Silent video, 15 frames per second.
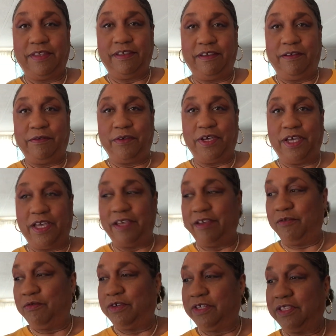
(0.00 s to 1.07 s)
Okay, I
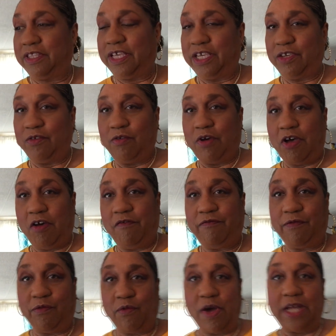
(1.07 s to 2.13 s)
want to thank you all
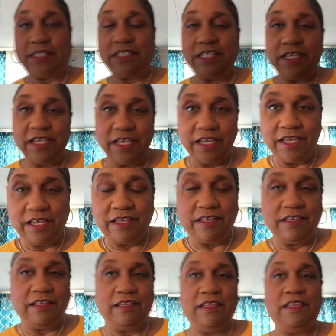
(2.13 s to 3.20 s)
for watching.
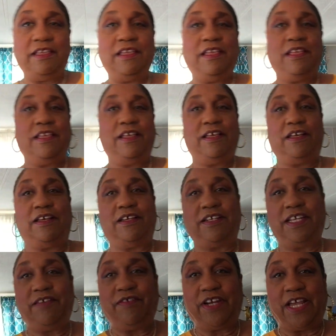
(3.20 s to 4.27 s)
Uh,
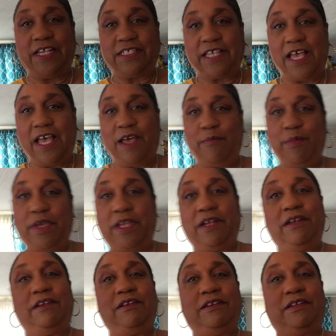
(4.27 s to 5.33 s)
leave a nice comment,
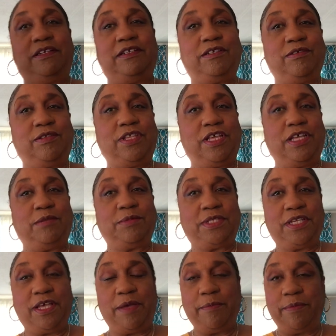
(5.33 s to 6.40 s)
two thumbs
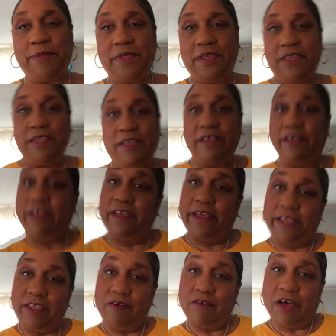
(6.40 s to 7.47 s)
up,
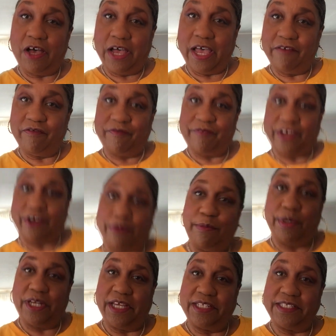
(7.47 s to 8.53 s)
and you all have a very
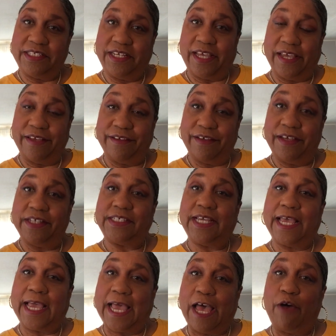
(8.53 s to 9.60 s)
blessed day. And
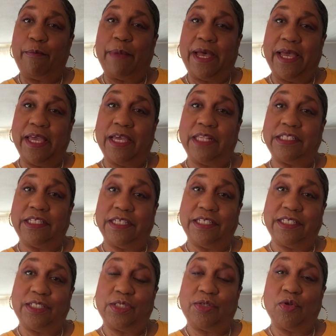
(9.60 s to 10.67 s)
check out my Etsy
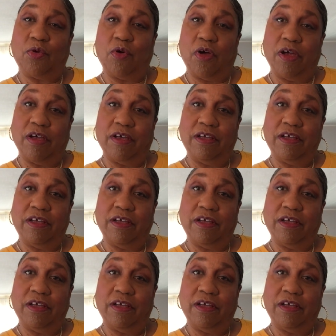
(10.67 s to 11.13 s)
store.